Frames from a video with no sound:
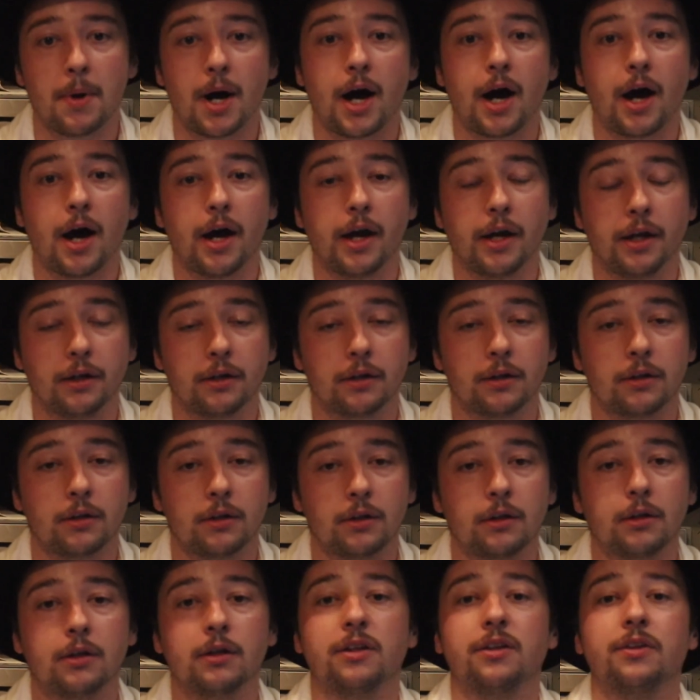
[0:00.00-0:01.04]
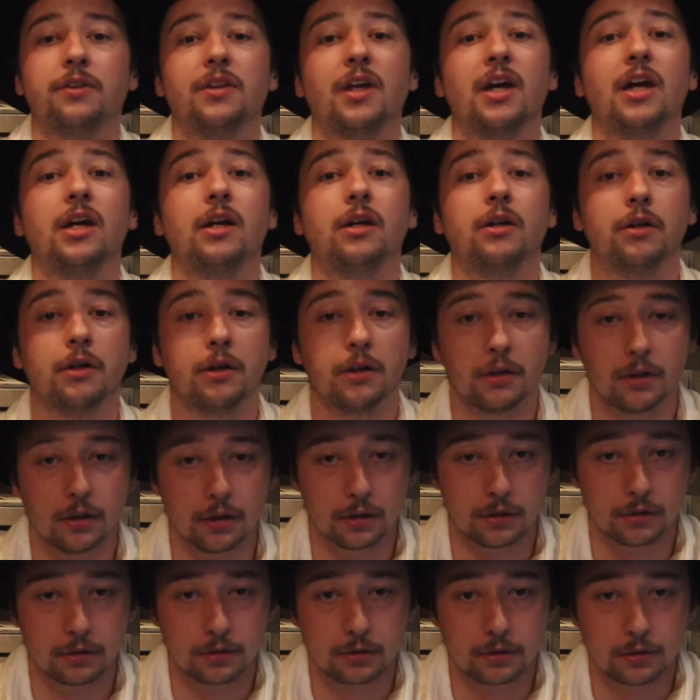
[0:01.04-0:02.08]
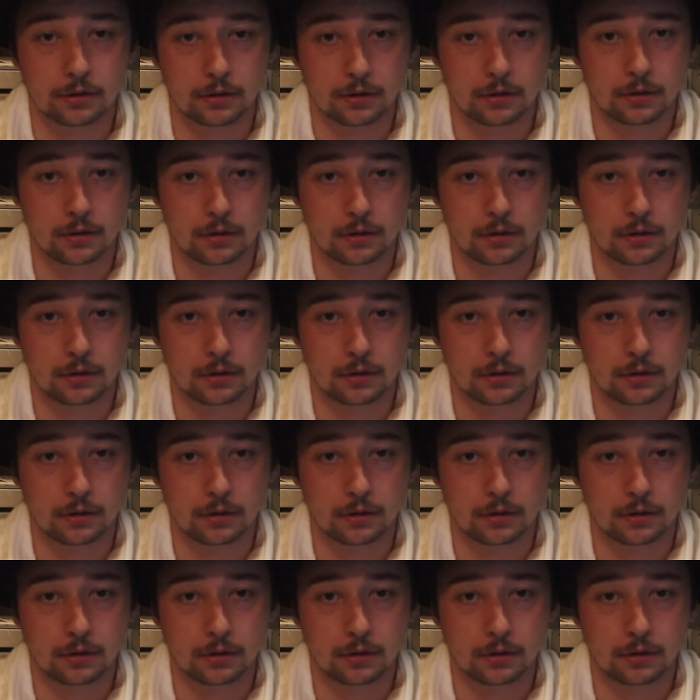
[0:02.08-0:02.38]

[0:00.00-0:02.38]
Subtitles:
behind. Thank goodness.